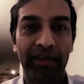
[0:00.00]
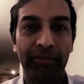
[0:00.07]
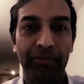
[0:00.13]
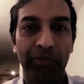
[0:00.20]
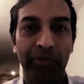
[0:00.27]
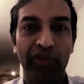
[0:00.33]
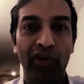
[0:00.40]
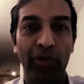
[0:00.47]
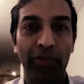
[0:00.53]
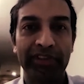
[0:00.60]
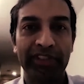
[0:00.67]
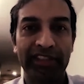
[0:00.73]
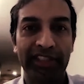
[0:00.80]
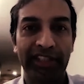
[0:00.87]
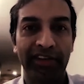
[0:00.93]
performance,
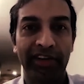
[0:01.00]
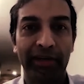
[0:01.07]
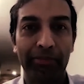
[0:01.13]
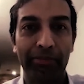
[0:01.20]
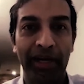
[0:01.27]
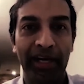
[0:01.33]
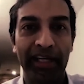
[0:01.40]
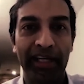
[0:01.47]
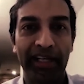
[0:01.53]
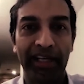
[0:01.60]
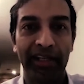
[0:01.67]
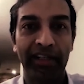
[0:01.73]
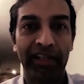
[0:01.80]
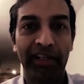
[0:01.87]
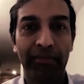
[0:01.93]
et cetera, by
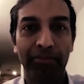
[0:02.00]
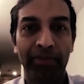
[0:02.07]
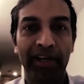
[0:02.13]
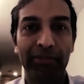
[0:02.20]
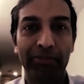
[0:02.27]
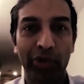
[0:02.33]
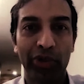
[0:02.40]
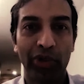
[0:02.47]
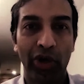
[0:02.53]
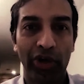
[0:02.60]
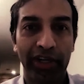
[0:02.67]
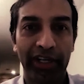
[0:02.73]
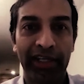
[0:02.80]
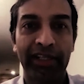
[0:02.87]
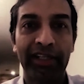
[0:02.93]
remote
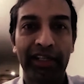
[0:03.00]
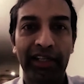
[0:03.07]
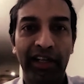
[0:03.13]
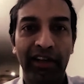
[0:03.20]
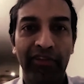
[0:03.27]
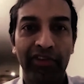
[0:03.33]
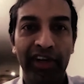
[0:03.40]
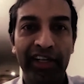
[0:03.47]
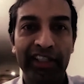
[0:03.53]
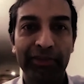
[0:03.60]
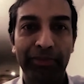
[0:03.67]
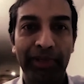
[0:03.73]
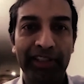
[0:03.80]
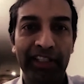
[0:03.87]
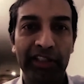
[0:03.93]
login, various
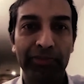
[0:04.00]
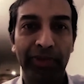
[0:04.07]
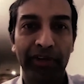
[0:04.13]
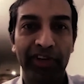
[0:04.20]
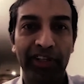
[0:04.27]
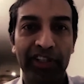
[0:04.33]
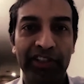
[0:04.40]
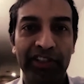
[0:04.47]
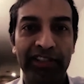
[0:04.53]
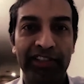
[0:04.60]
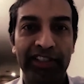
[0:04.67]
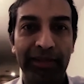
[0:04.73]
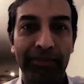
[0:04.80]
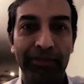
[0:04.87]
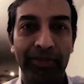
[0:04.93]
methods by which the
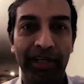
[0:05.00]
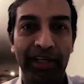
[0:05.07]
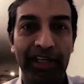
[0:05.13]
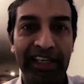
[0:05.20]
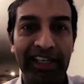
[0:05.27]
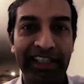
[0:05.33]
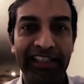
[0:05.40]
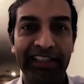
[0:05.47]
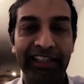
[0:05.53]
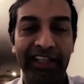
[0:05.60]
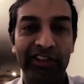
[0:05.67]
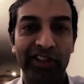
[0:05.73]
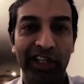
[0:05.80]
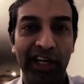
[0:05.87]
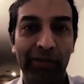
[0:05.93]
team lead can
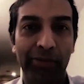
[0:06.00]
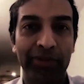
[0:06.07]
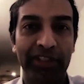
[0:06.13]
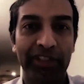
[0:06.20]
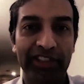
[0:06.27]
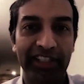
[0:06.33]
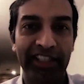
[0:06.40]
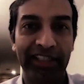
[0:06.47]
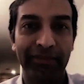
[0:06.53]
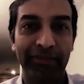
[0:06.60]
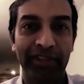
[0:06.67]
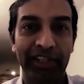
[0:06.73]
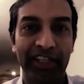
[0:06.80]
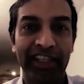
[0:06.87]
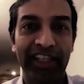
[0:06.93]
check up on the team,
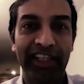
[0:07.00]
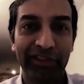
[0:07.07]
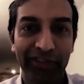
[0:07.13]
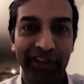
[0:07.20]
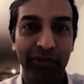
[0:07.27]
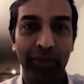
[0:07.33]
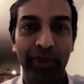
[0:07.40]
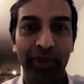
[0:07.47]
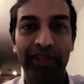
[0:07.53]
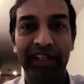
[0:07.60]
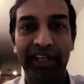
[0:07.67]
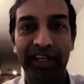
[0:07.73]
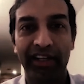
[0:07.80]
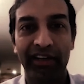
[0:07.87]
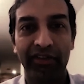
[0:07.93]
even when they
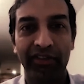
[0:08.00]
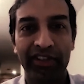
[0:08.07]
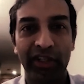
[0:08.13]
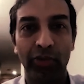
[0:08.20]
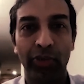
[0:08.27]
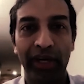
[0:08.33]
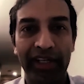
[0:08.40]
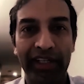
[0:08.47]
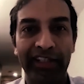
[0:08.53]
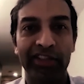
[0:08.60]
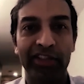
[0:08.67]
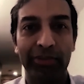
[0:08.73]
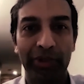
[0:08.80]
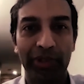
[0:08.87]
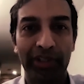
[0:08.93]
are widely
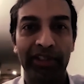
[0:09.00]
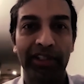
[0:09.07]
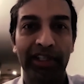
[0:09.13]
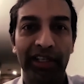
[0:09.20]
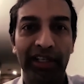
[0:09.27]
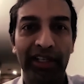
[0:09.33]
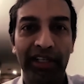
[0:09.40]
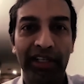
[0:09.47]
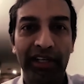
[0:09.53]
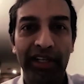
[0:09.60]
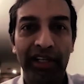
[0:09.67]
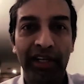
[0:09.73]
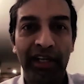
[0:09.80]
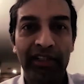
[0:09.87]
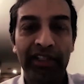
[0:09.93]
distributed.
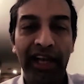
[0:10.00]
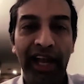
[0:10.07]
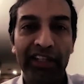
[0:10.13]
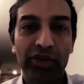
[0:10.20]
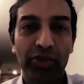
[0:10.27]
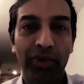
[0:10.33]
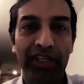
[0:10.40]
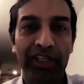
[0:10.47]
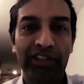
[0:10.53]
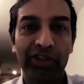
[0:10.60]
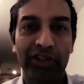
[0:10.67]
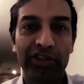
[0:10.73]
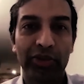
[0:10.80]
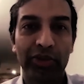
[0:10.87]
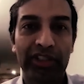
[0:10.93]
The last one is
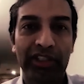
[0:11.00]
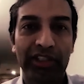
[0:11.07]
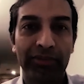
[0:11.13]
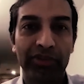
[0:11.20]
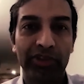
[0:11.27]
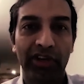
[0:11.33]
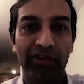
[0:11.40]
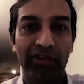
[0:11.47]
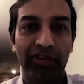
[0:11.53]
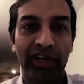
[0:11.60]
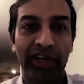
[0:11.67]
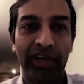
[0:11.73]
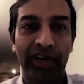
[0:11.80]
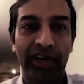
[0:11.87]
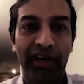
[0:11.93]
also in terms of
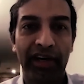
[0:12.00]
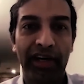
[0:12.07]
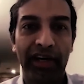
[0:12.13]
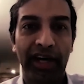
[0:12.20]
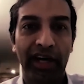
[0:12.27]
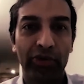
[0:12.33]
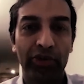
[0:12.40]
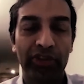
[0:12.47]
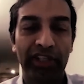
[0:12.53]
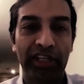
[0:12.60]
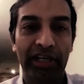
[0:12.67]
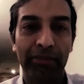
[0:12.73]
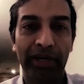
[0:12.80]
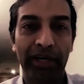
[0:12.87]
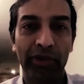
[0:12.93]
how to think
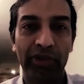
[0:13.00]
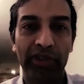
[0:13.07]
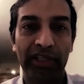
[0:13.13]
about